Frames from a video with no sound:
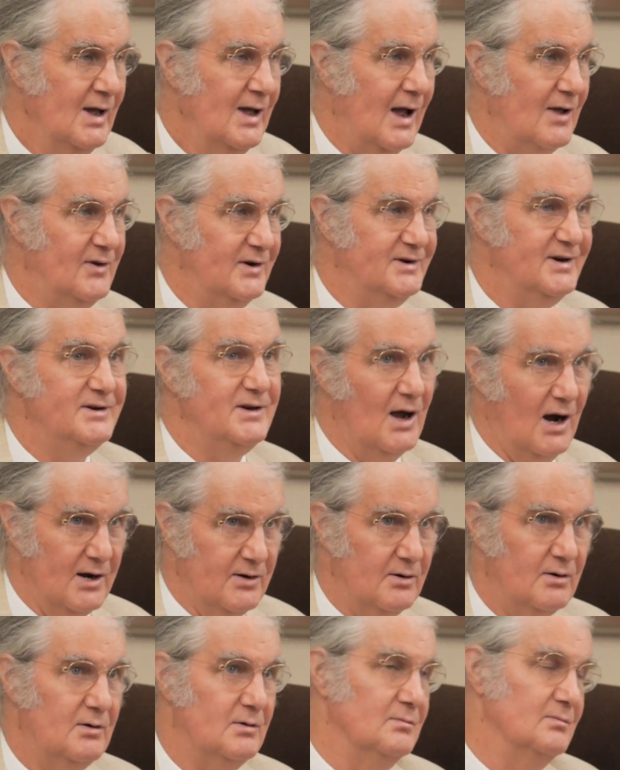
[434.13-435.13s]
And they did
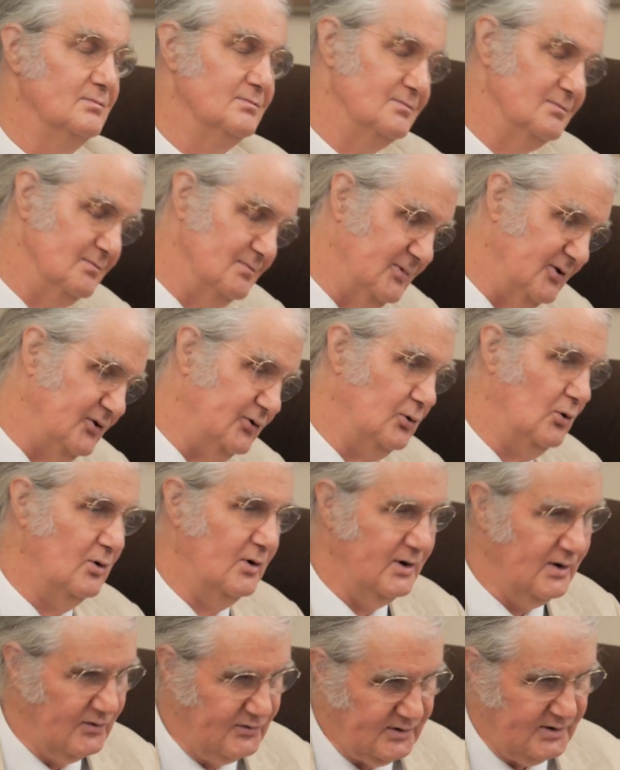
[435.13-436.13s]
neither, and the
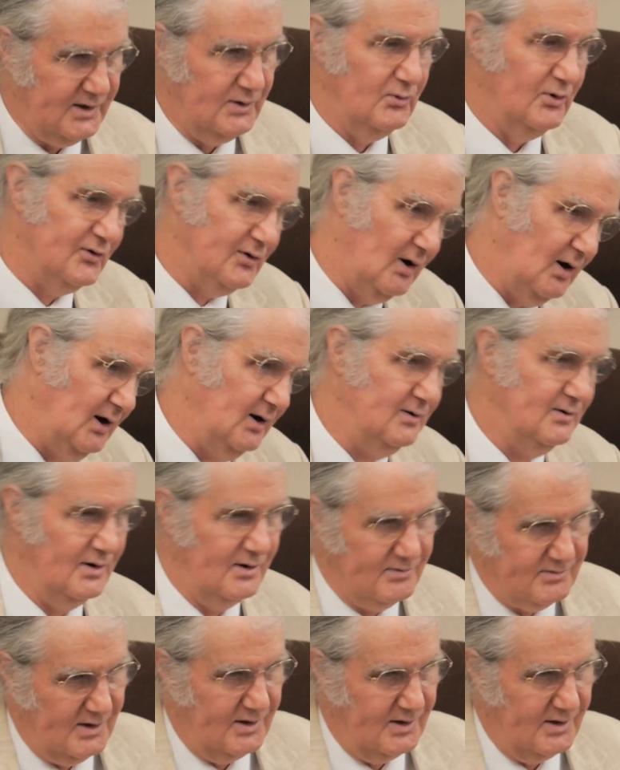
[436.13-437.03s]
story is that he resigned.